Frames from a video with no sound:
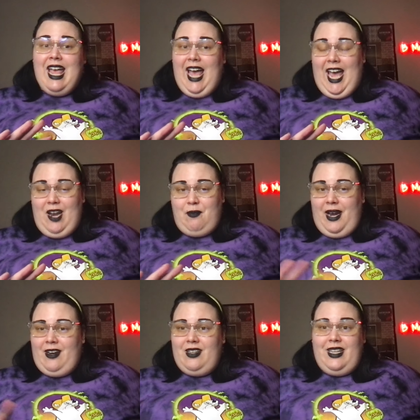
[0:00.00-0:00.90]
and
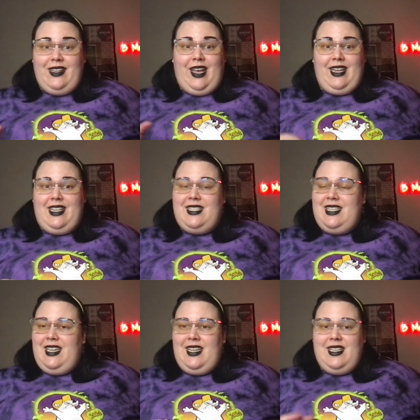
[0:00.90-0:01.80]
apparently, like,
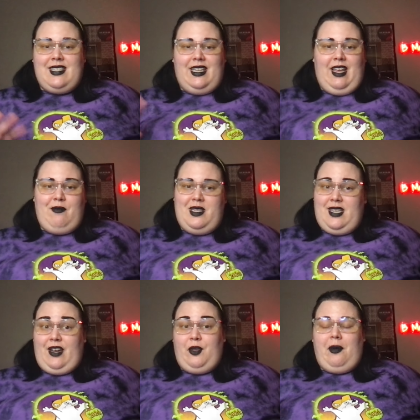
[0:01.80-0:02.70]
this is, like they've been
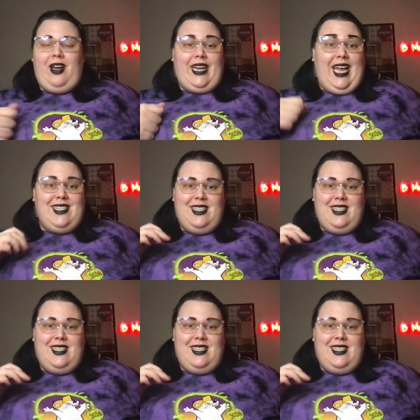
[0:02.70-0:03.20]
saying on the podcast,